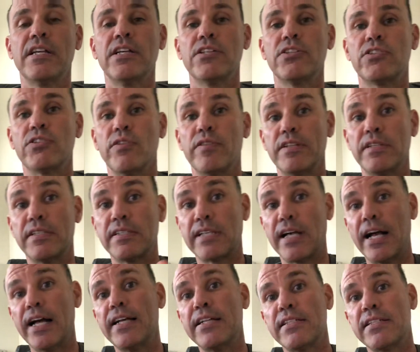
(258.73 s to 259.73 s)
so the
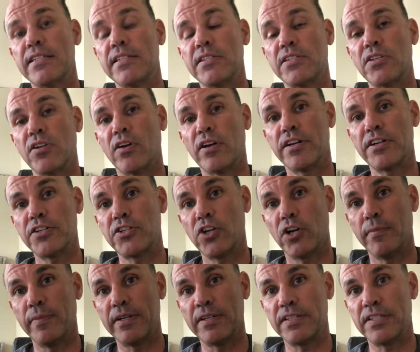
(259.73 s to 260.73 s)
size of the star
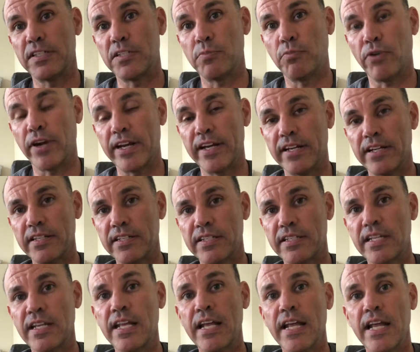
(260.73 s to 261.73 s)
determines its brightness,